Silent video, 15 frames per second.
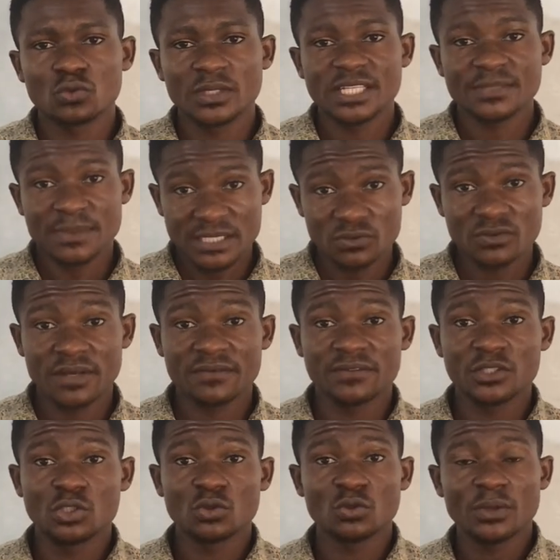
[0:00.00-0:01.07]
this particular
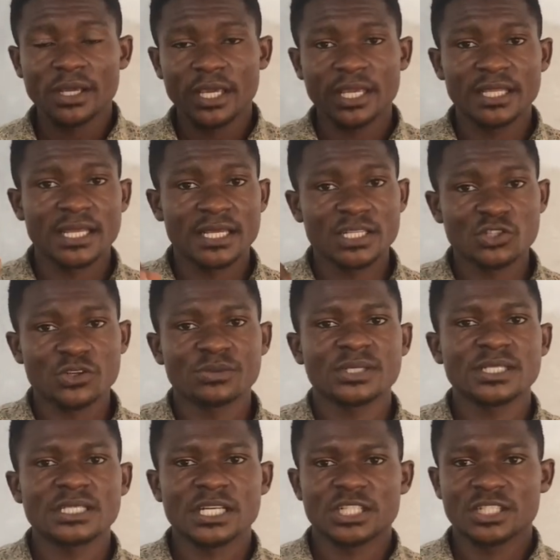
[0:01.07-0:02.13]
video in the
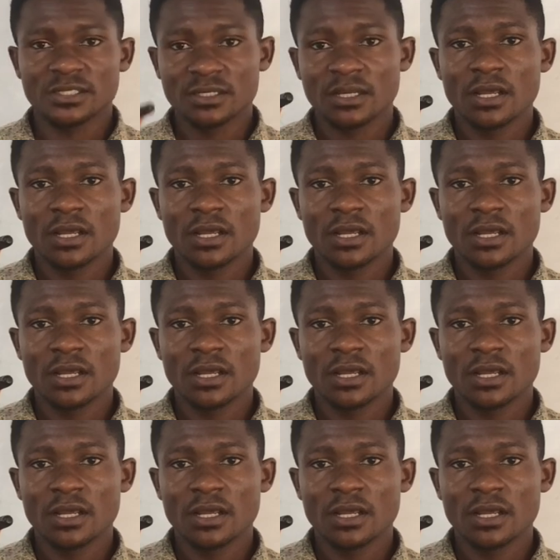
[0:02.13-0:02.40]
description section.